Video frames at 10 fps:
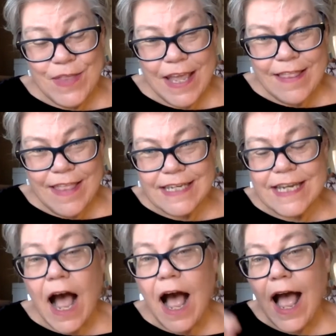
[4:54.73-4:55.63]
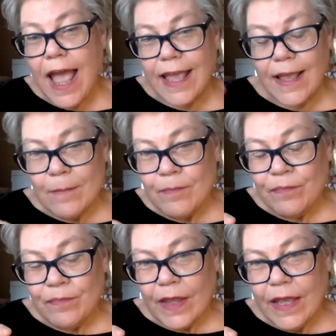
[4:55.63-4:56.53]
They tie
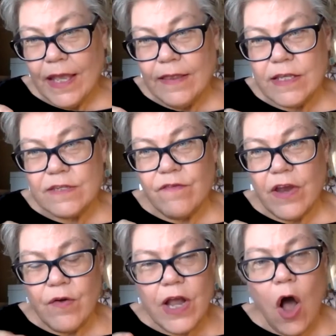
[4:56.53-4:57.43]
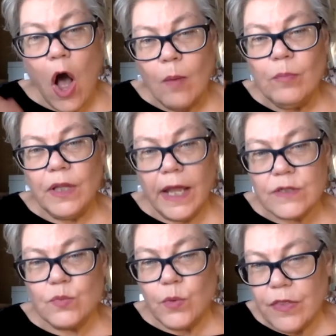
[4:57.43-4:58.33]
in these very
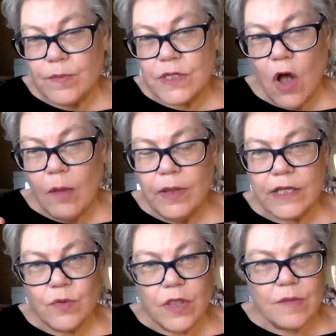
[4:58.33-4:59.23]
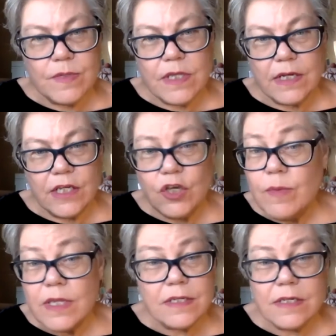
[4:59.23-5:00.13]
complex rhythms that
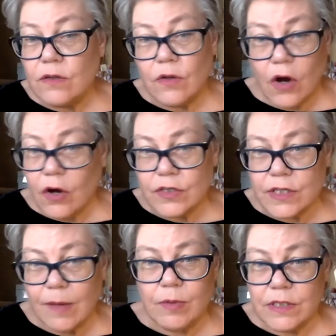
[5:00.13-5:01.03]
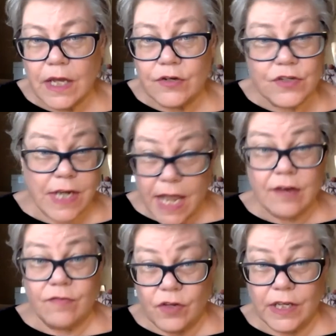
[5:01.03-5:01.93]
humans still aren't able to
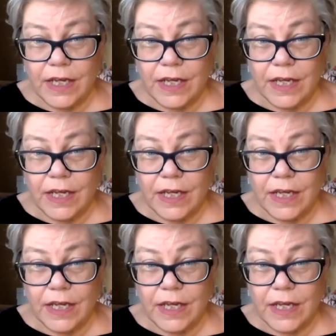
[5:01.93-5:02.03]
understand fully.